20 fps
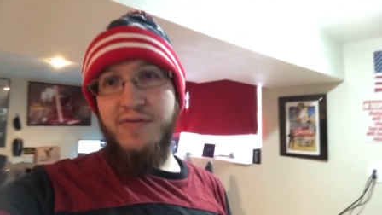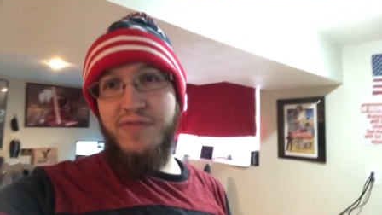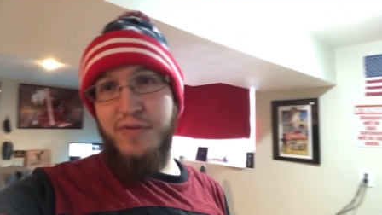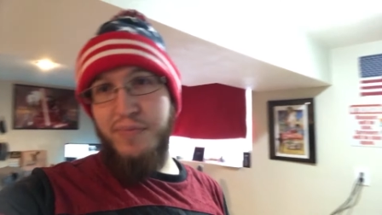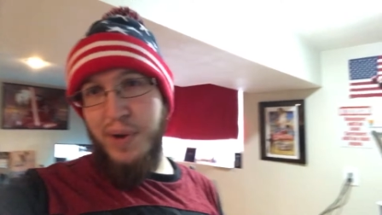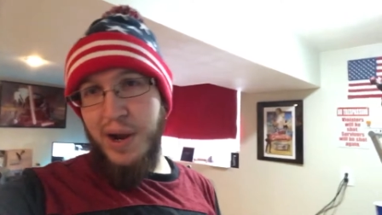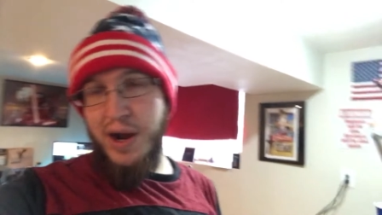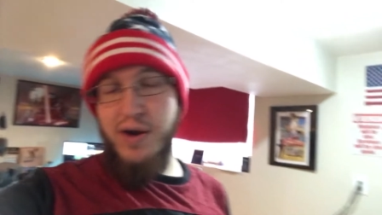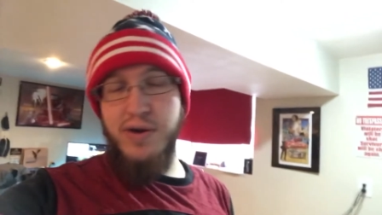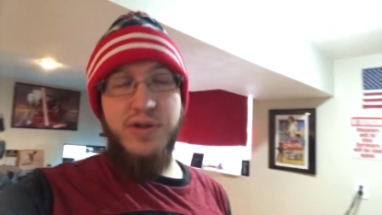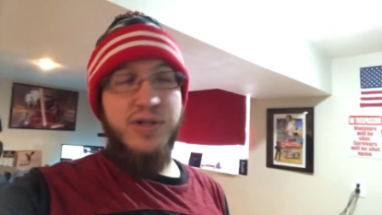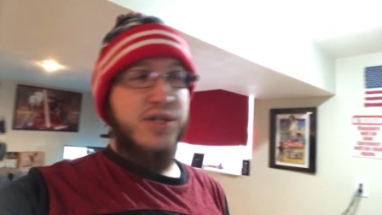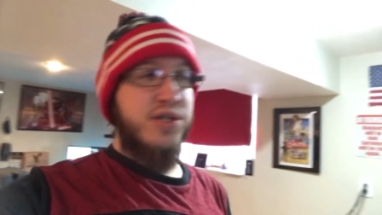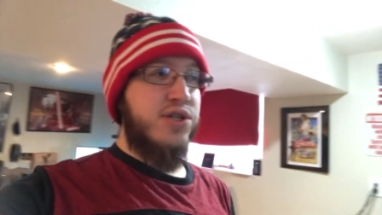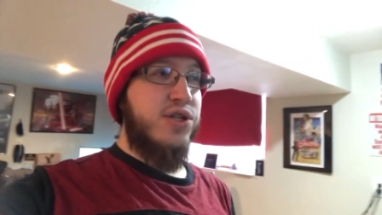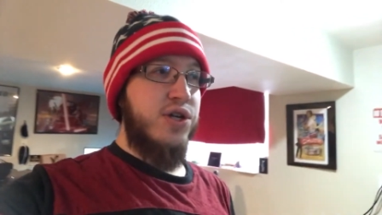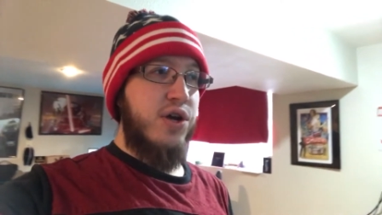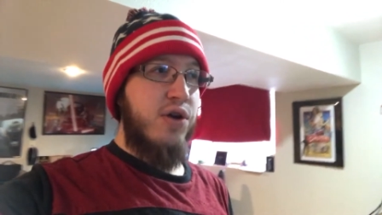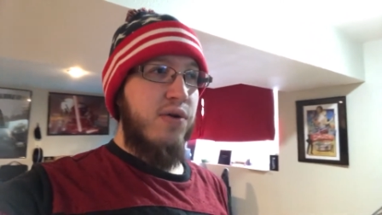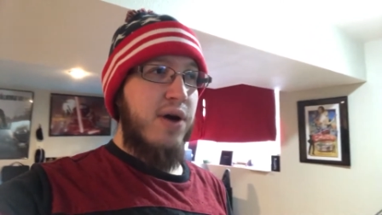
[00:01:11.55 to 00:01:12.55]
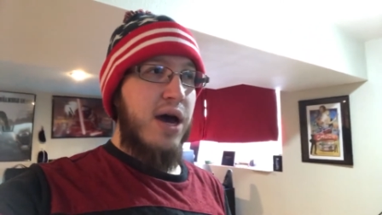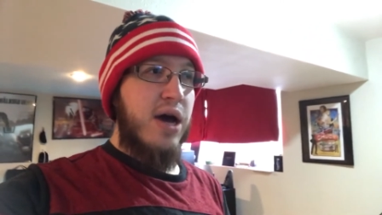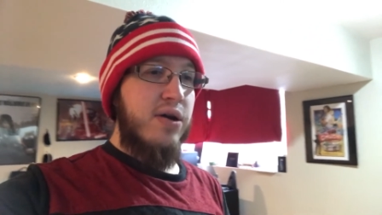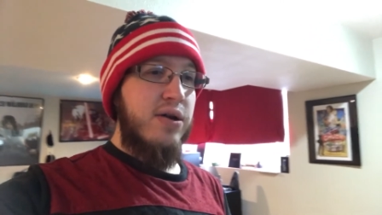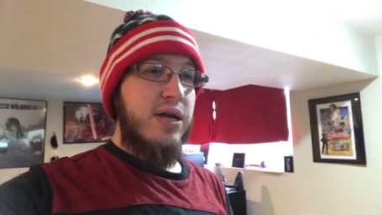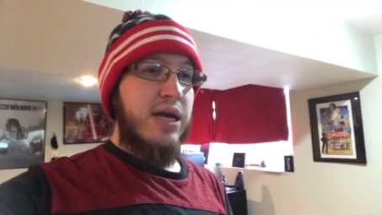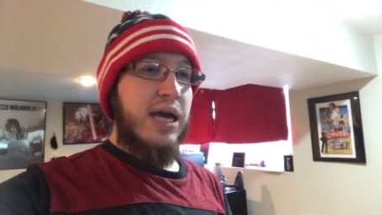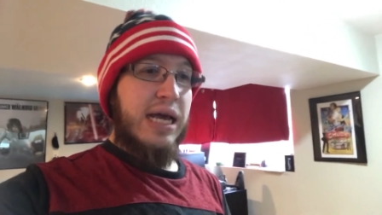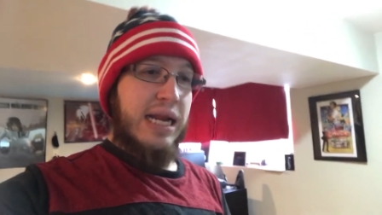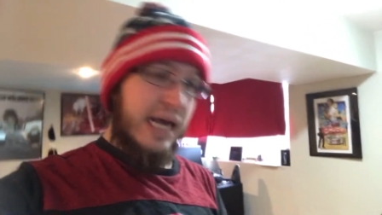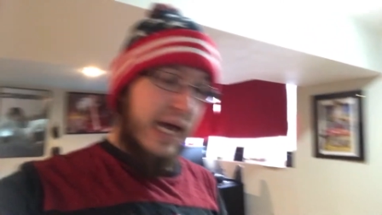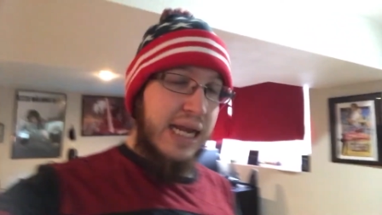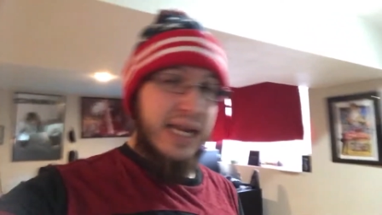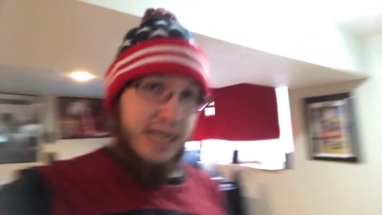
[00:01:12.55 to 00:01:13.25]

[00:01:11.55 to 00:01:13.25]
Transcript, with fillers: if the power is to go out and I